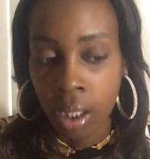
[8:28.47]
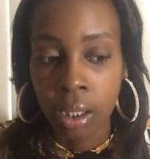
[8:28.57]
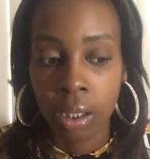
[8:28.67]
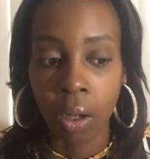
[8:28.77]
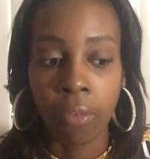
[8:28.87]

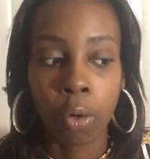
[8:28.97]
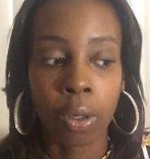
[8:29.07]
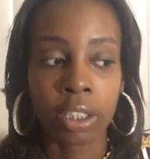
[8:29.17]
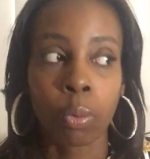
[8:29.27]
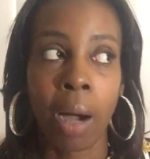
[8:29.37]
So, of
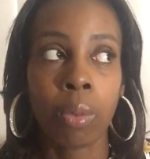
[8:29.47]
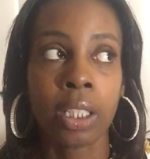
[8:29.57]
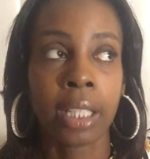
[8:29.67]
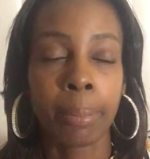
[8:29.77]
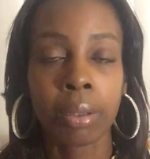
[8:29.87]
course, why
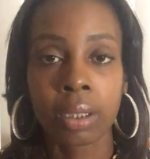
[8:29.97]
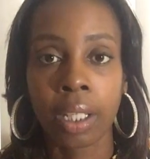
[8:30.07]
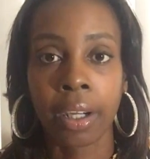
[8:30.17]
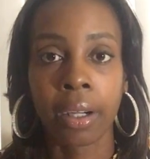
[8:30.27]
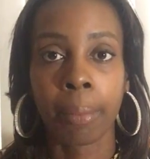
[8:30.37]
wouldn't they put
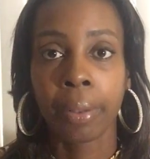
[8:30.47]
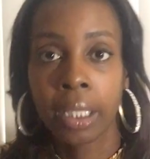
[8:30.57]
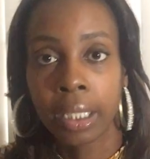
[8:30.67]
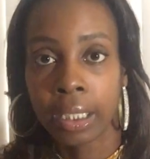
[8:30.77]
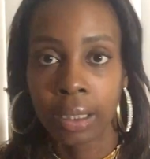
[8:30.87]
their
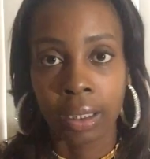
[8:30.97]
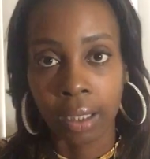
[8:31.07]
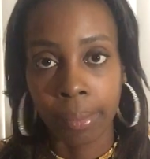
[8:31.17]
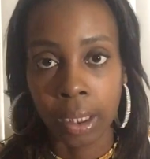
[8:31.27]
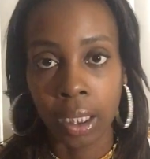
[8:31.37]
opinion into
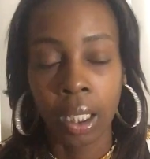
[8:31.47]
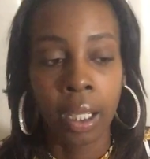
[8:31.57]
something?